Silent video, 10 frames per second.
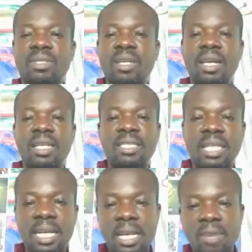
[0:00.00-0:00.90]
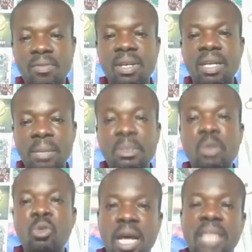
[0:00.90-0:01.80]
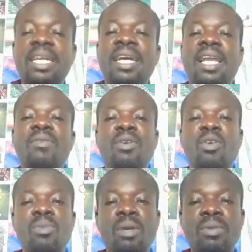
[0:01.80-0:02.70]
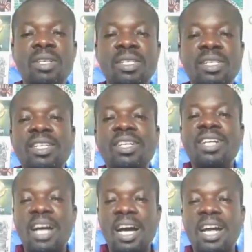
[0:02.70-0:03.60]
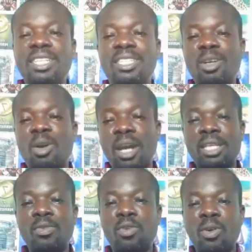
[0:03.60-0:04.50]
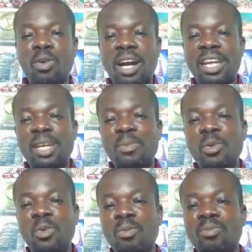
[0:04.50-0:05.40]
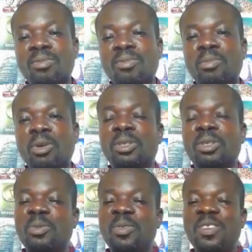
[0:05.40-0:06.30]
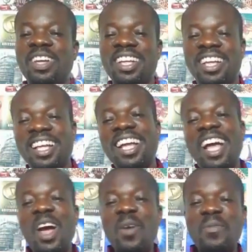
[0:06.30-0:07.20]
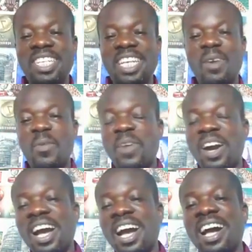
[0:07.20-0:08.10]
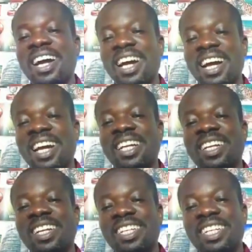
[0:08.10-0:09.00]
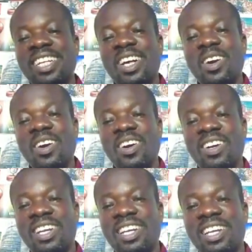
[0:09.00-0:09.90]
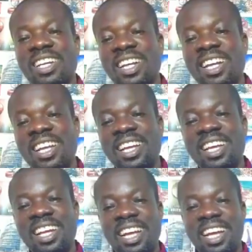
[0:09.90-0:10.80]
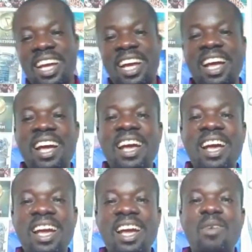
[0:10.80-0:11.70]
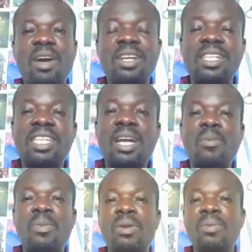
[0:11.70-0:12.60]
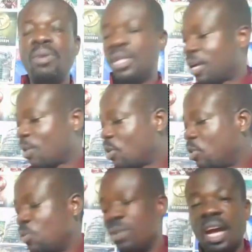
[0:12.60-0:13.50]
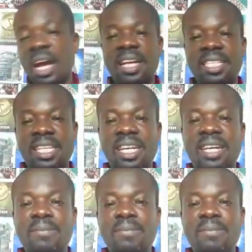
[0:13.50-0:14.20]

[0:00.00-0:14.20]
and say 11 I'm the 2011 hobe bi ai nti onante fo ade mu nkum boss me chia mo pa ai okay eh rwadin shram bibi na one obi a entena